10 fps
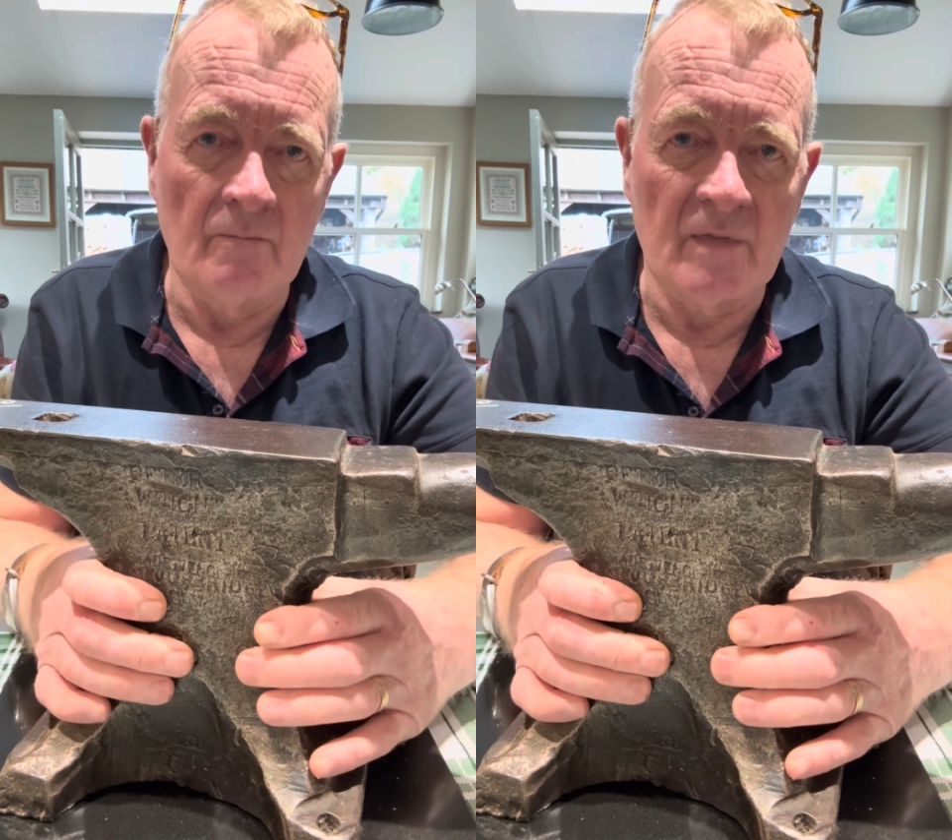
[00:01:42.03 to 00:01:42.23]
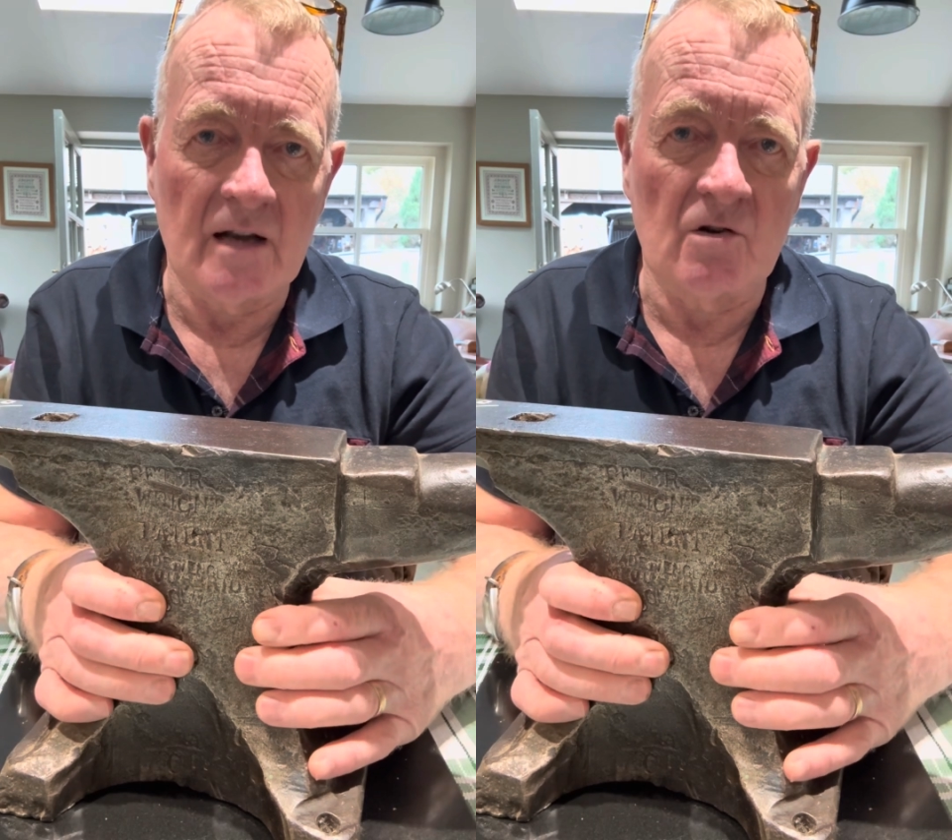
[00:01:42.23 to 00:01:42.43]

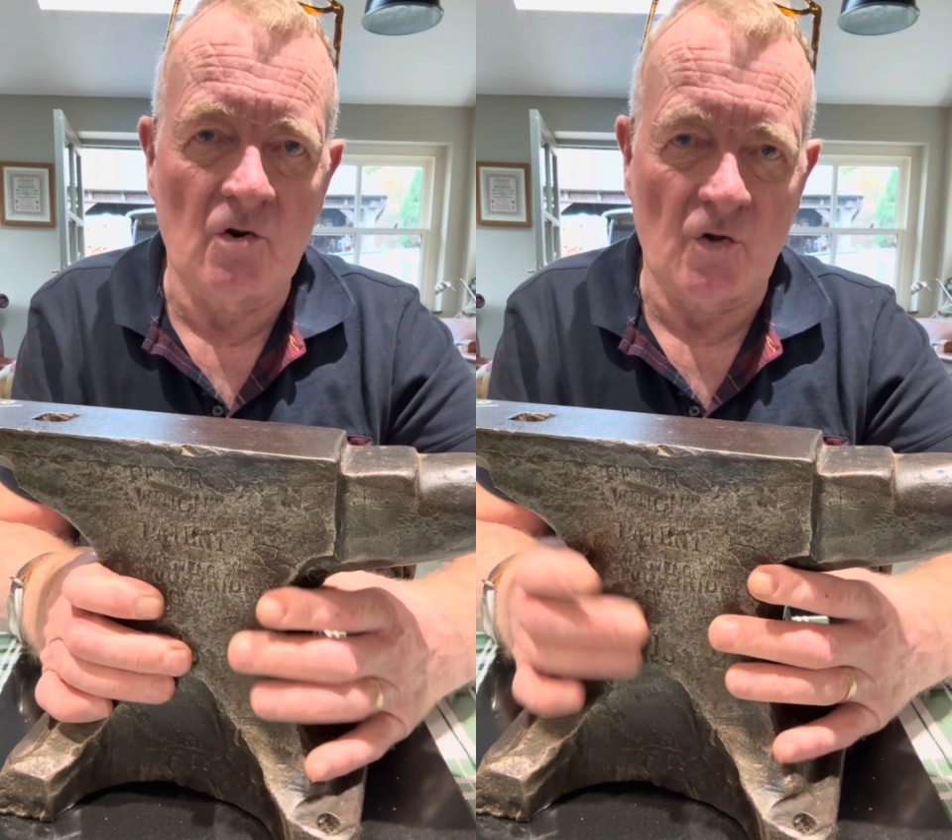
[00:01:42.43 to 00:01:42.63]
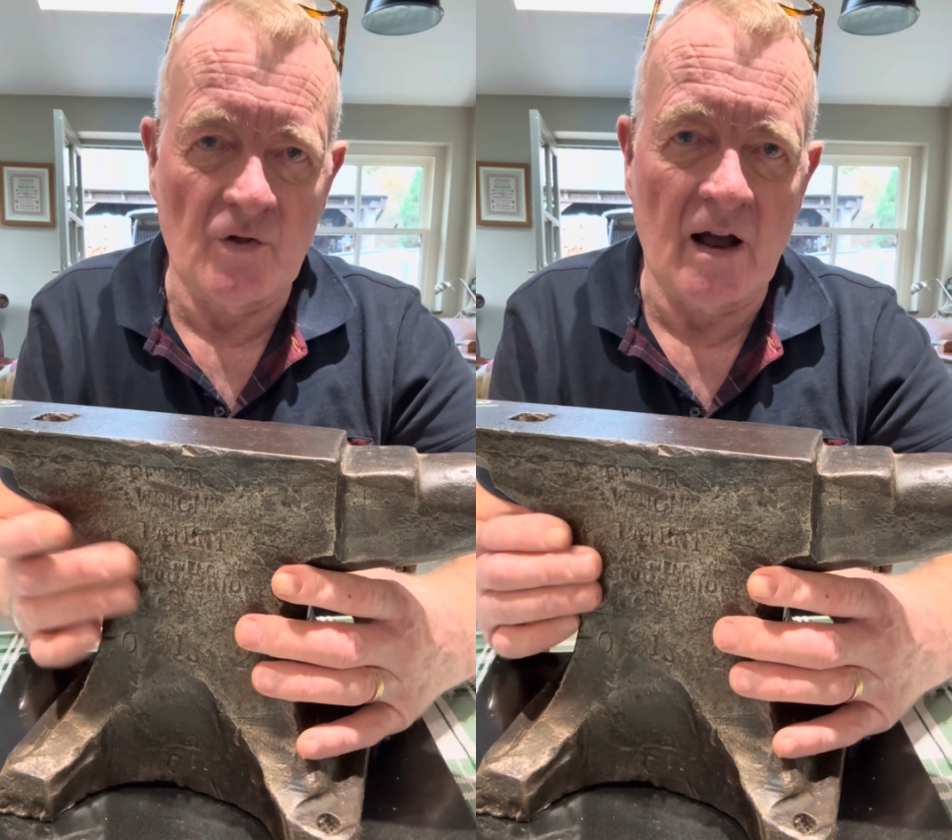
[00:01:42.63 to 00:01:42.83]
it
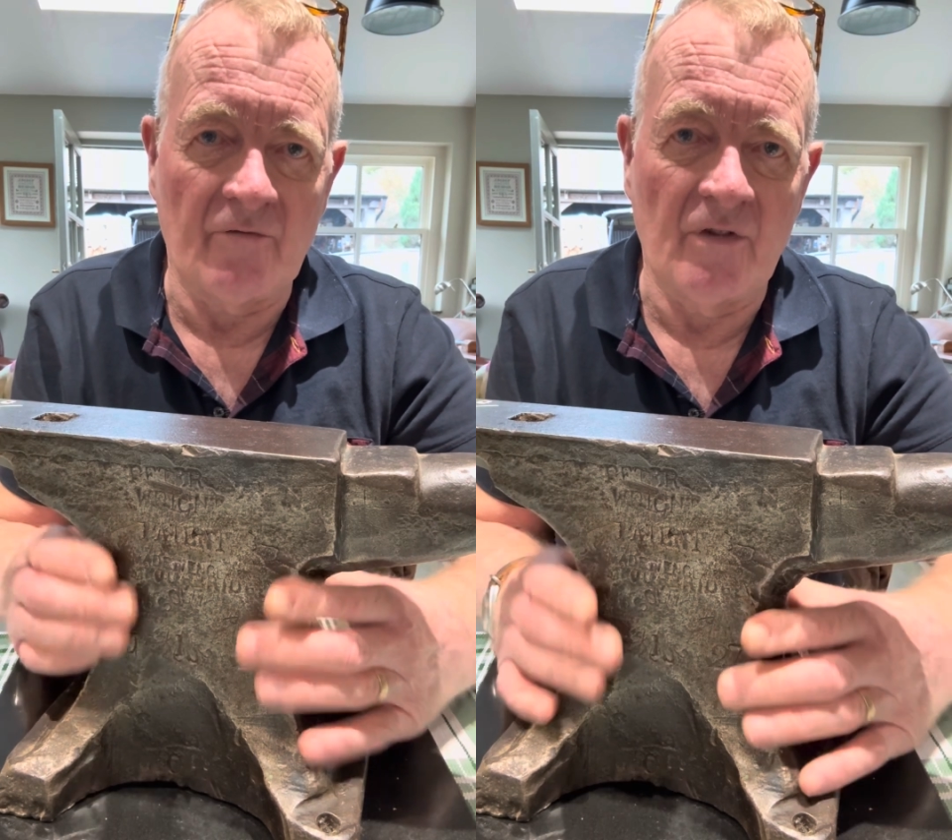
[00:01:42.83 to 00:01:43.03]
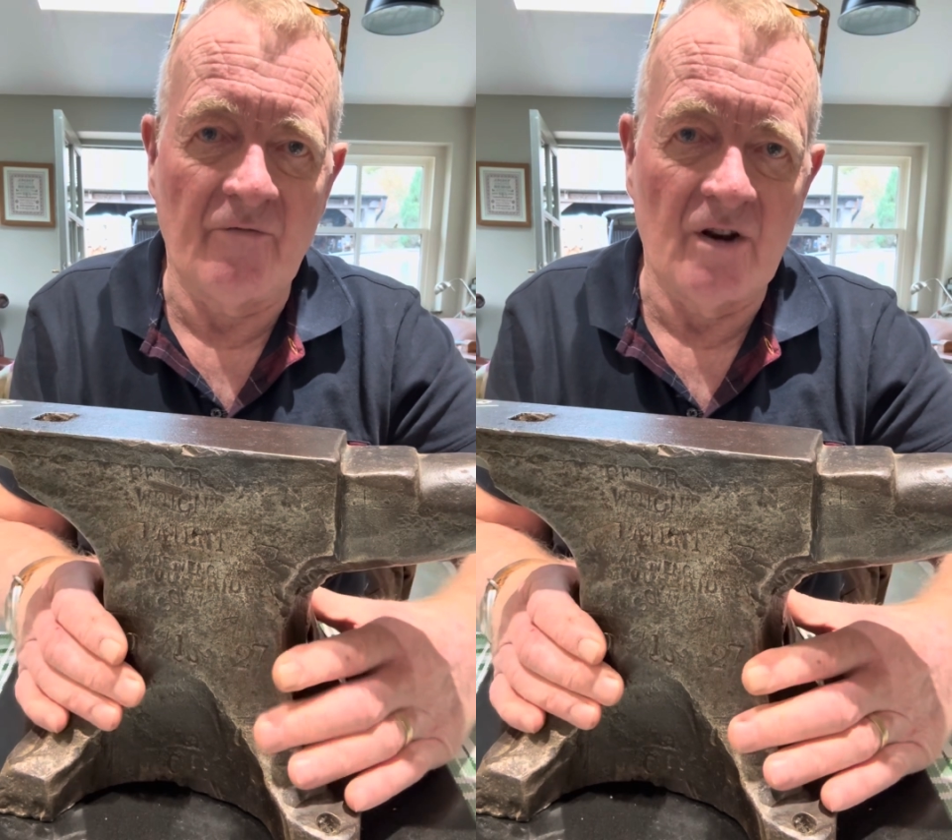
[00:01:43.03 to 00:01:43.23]
doesn't
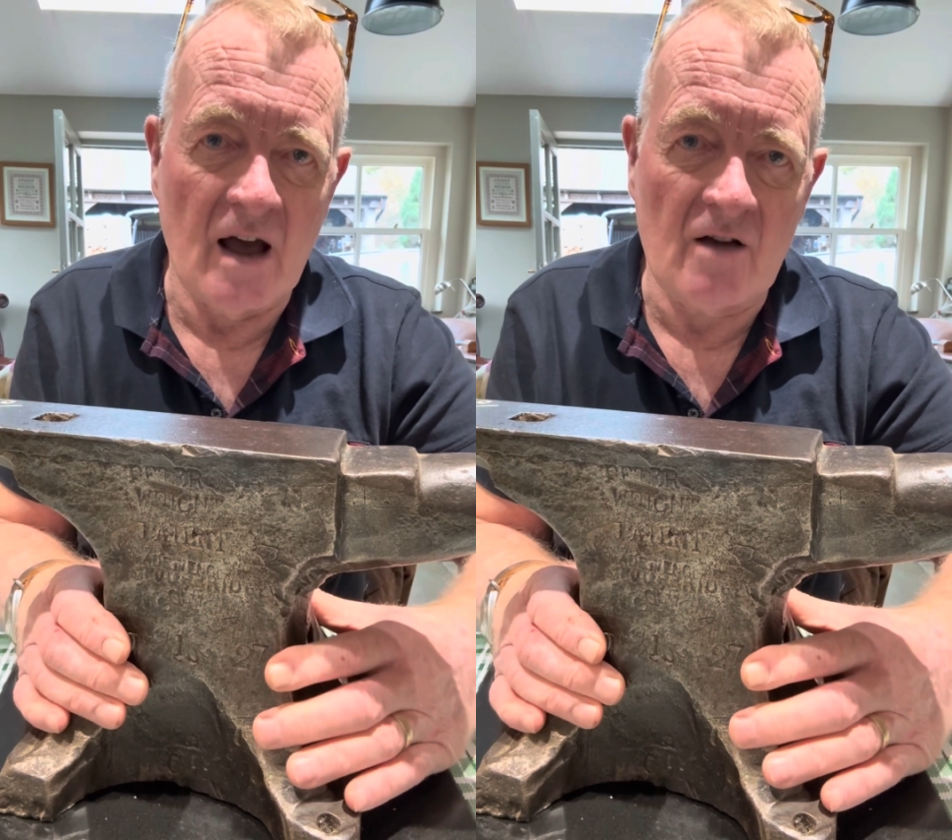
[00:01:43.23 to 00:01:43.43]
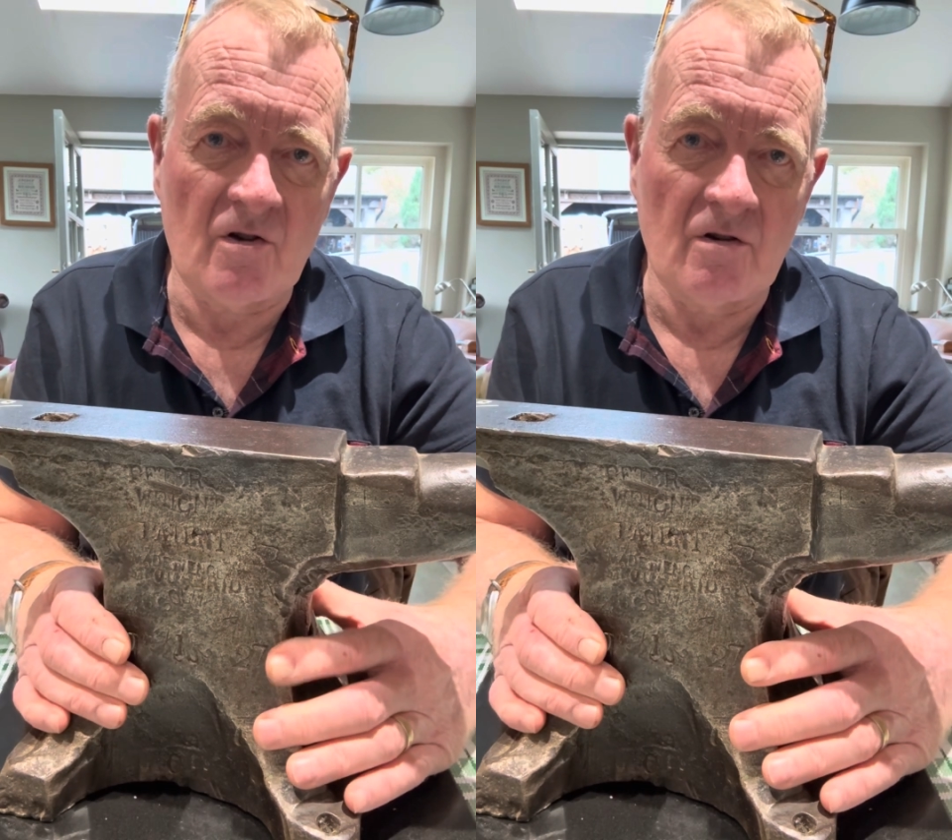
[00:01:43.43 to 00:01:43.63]
have the
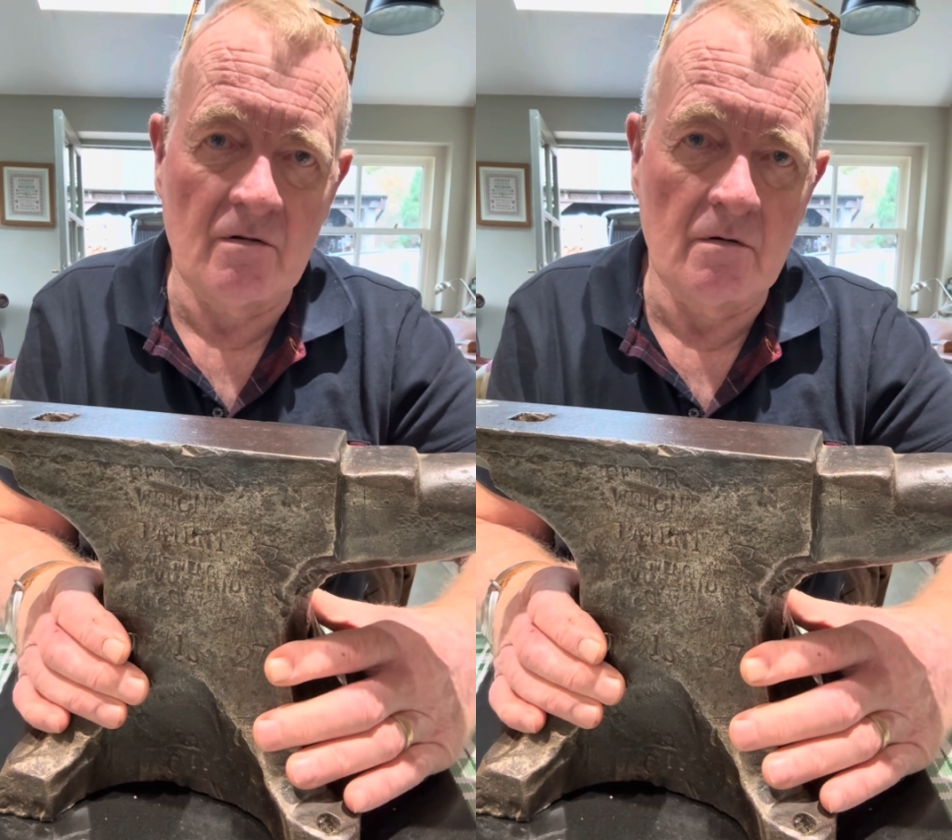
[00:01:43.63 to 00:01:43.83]
finesse